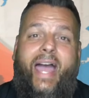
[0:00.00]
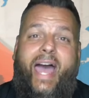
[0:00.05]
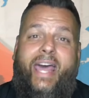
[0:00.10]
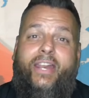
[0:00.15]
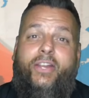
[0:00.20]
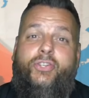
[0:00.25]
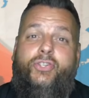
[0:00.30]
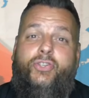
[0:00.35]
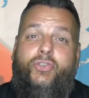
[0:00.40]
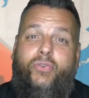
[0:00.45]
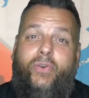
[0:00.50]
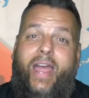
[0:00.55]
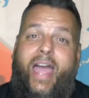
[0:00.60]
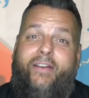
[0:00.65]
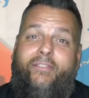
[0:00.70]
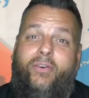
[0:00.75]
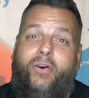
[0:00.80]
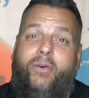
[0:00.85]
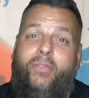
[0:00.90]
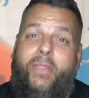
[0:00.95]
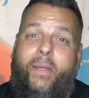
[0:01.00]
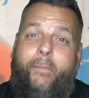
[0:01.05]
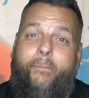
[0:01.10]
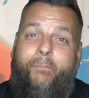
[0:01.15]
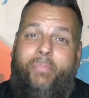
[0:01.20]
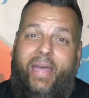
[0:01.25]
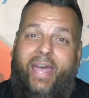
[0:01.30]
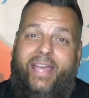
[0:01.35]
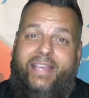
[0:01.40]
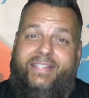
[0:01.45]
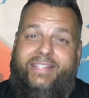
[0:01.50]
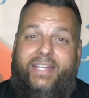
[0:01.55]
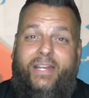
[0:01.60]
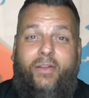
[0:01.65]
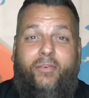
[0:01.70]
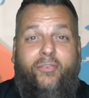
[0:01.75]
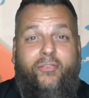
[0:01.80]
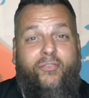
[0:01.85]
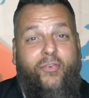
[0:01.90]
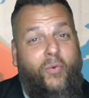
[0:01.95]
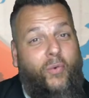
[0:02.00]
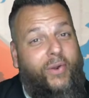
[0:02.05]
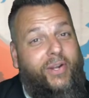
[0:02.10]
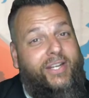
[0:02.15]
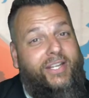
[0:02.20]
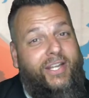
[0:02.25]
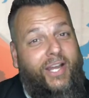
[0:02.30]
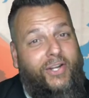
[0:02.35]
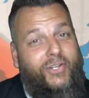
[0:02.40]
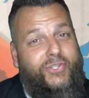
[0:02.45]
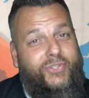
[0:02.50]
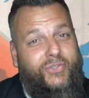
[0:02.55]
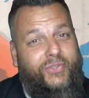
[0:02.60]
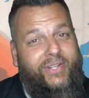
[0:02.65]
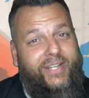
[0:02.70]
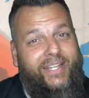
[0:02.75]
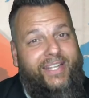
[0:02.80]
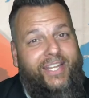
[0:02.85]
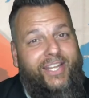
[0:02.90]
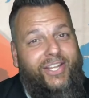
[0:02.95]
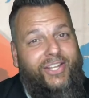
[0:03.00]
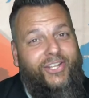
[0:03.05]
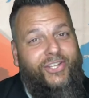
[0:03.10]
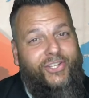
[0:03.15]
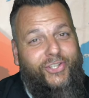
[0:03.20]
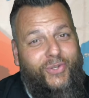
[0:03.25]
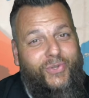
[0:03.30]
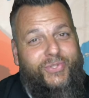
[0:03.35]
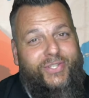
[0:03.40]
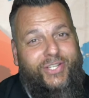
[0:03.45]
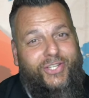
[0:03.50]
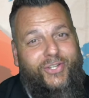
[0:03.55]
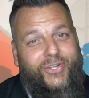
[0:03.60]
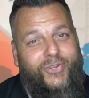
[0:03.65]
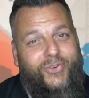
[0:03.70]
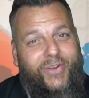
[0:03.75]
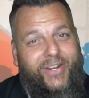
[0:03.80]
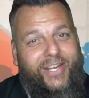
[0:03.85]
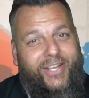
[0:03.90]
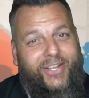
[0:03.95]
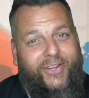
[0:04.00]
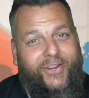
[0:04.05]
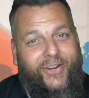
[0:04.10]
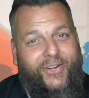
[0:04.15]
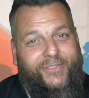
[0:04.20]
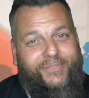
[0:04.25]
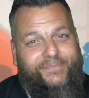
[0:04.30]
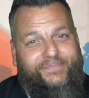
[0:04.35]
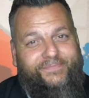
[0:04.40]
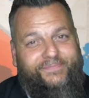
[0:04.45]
how to travel the best in a foreign country using your credit card.